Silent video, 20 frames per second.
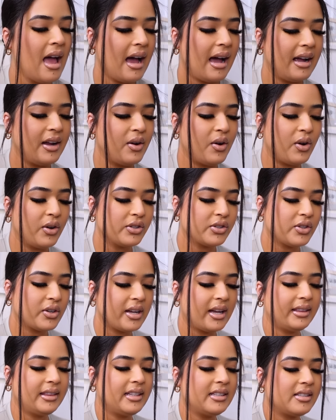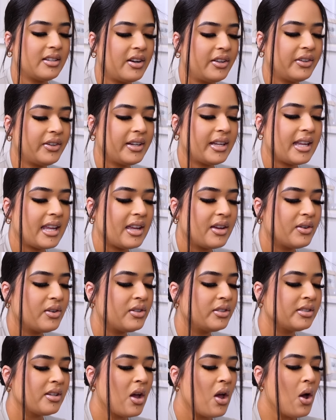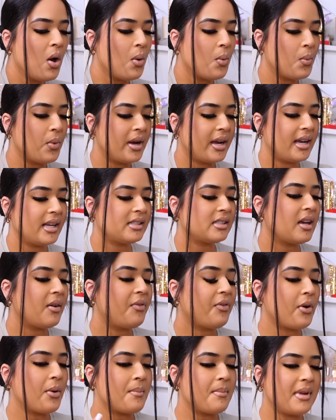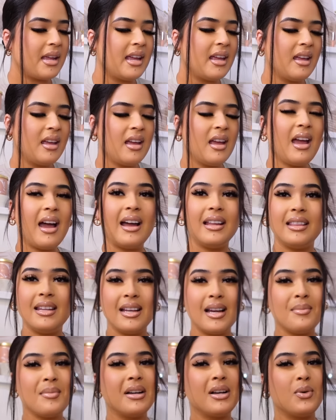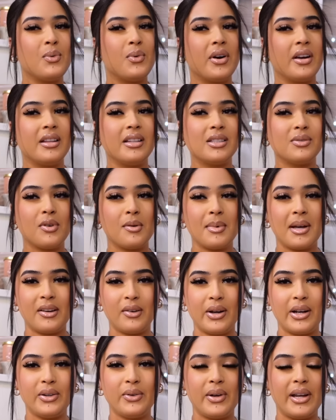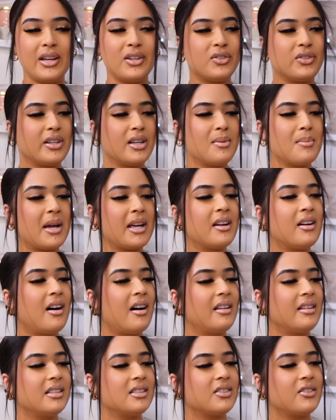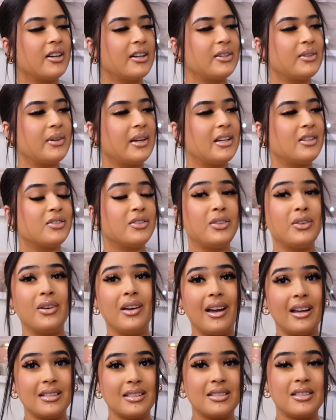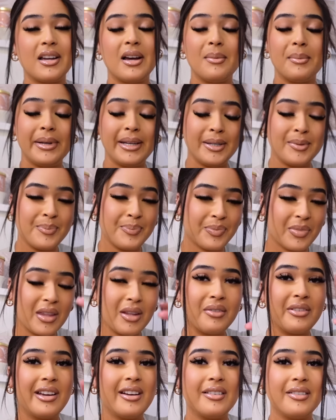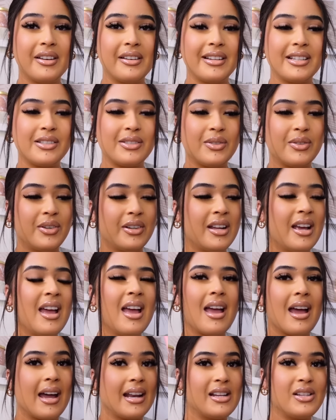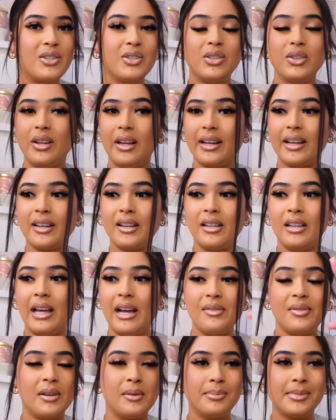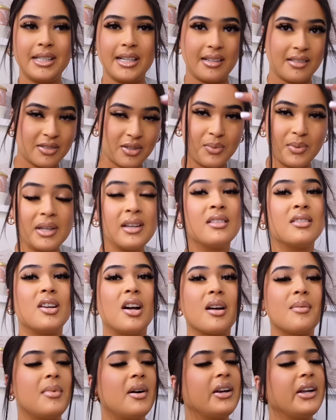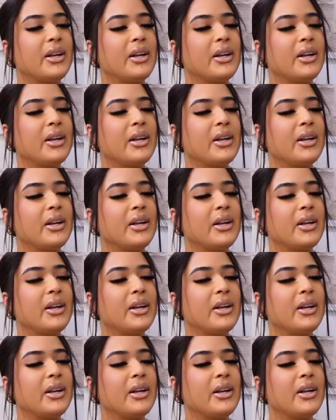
I also got this other heels, which for me, I think I'm gonna wear this for my graduation, my college graduation. You guys, it's coming very, very soon. I need to do like a live update so we can talk about